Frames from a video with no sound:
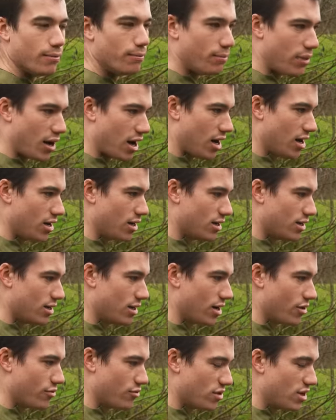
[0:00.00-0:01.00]
But
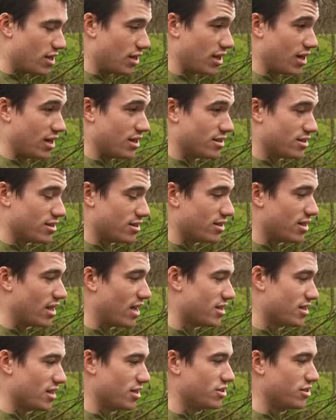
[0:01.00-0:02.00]
I realized
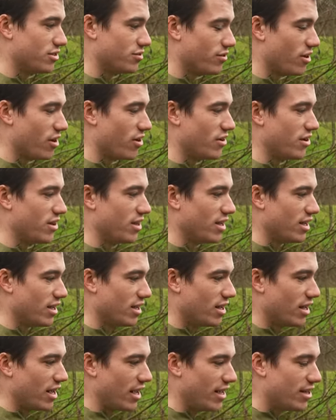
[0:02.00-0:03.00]
that is actually very
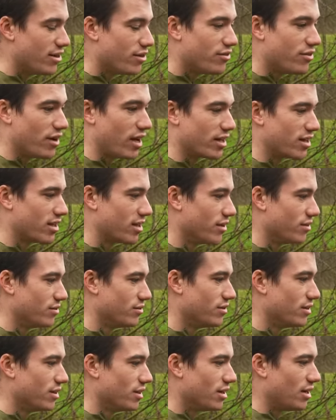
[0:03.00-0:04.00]
ineffective
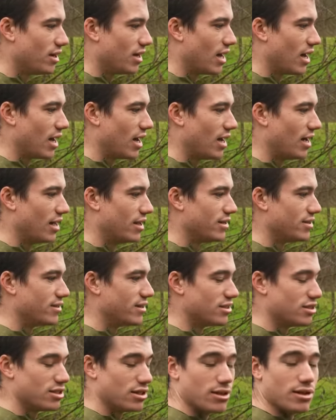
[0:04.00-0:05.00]
and
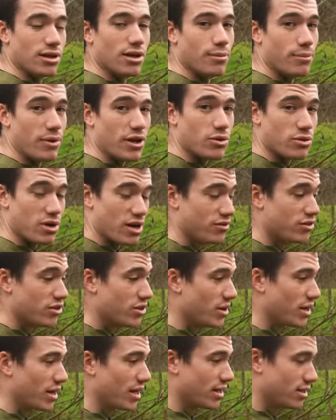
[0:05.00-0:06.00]
there's a better way of
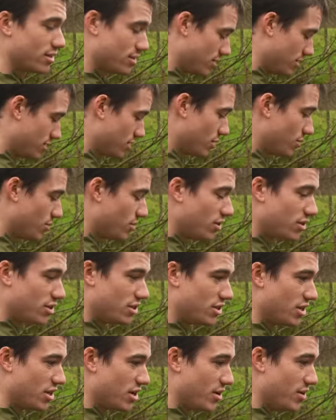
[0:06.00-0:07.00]
doing it. So what you
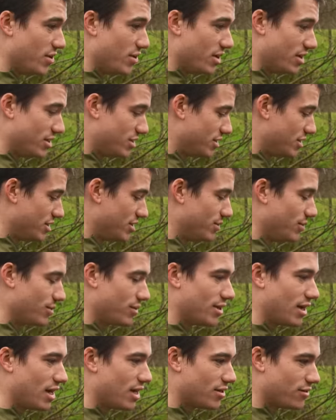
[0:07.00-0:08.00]
do is you
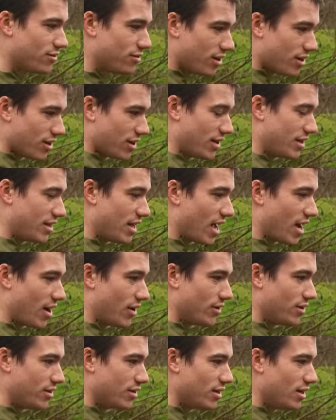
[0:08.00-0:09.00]
let the float go
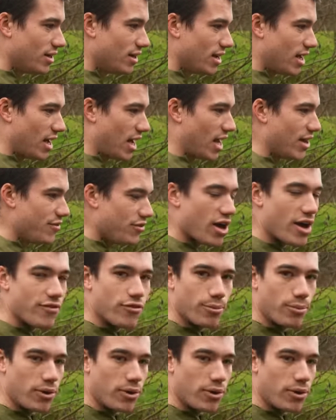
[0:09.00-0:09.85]
down, and if you have a